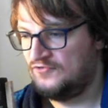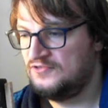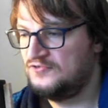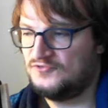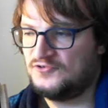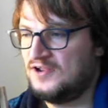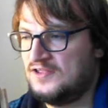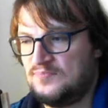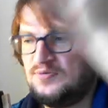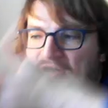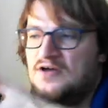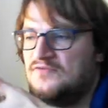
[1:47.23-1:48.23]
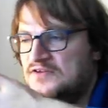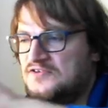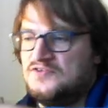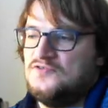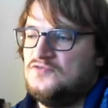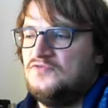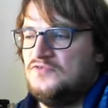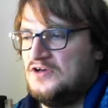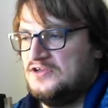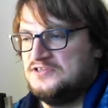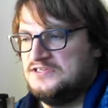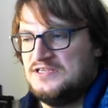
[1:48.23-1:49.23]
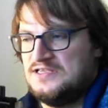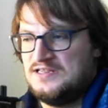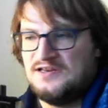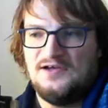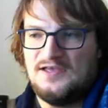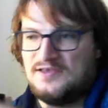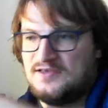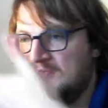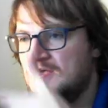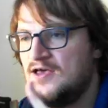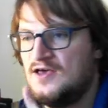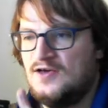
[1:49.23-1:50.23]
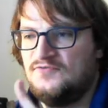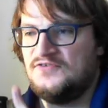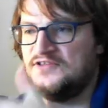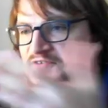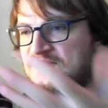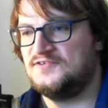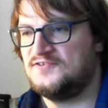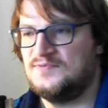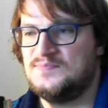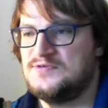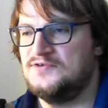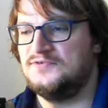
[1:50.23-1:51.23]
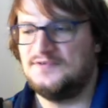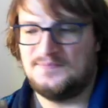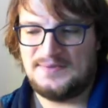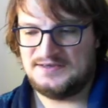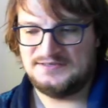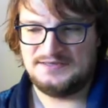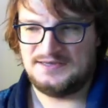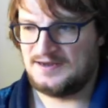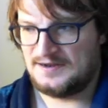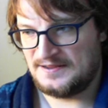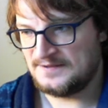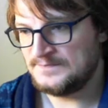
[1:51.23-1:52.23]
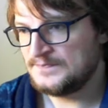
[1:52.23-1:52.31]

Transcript: This was like the perfect university, like vintage computer, basically.